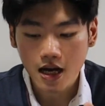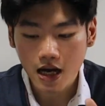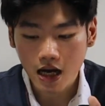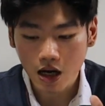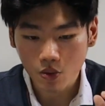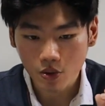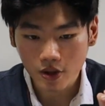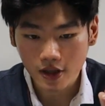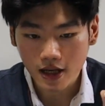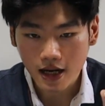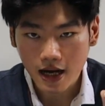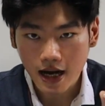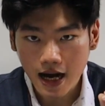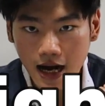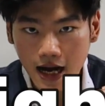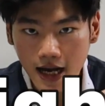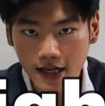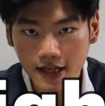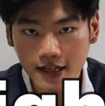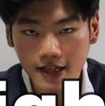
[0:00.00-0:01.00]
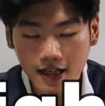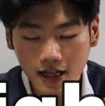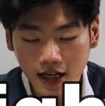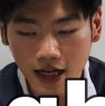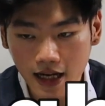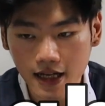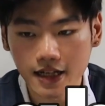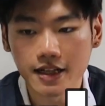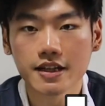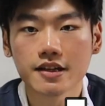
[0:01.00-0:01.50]
I would
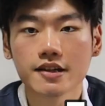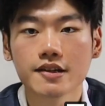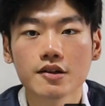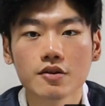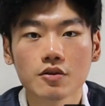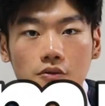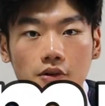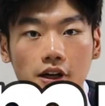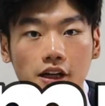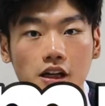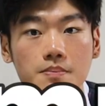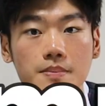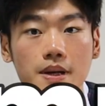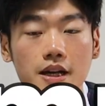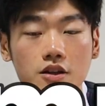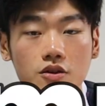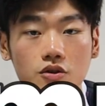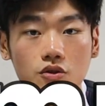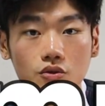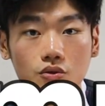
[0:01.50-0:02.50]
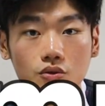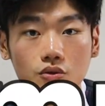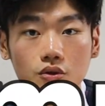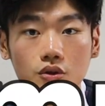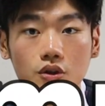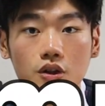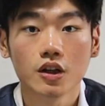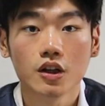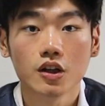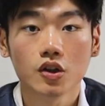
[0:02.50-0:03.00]
highly recommend you